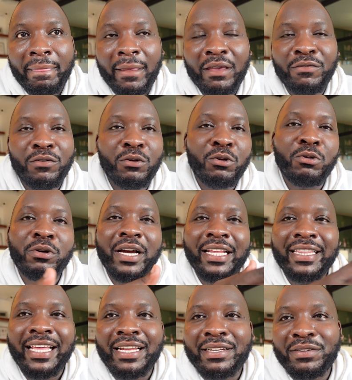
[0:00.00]
If you look
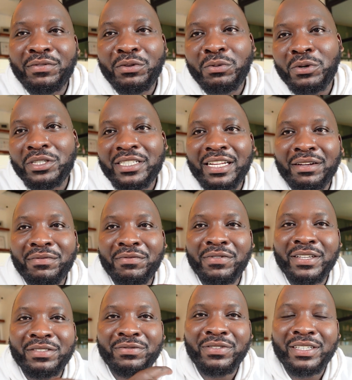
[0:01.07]
at that, if you watch that
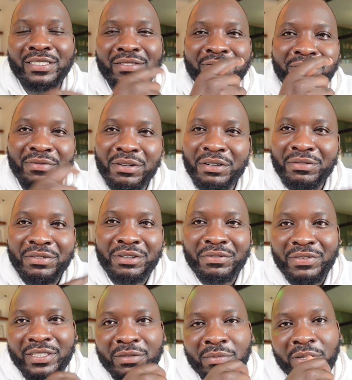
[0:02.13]
very, very
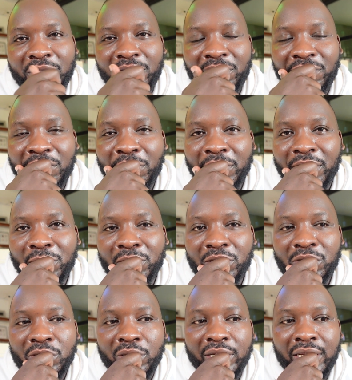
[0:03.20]
first video that we
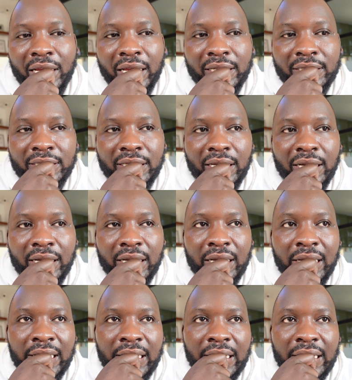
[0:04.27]
shot at
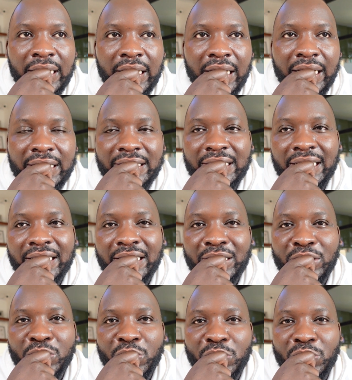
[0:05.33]
Casa
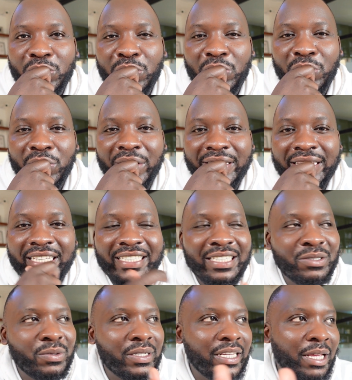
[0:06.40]
del Tesoro, I think
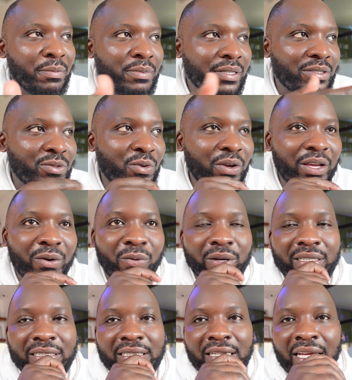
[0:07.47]
just what kept us going
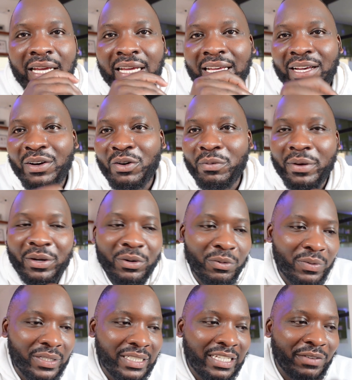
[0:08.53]
was, oh my God,
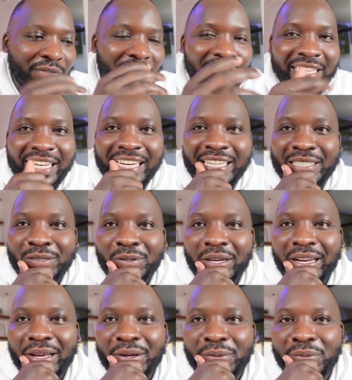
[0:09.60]
we just have to get the next
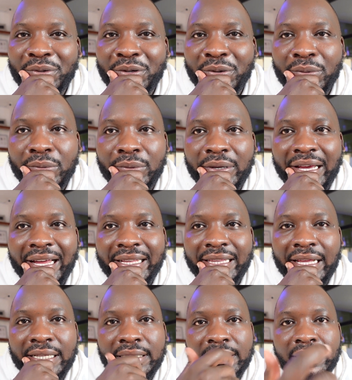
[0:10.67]
one out. We had
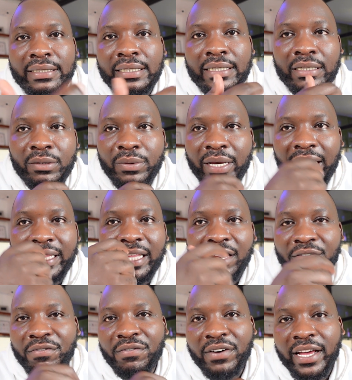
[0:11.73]
that zeal, we had
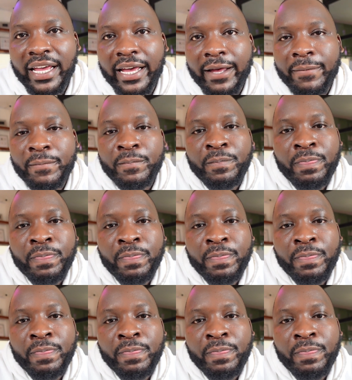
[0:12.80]
that fire.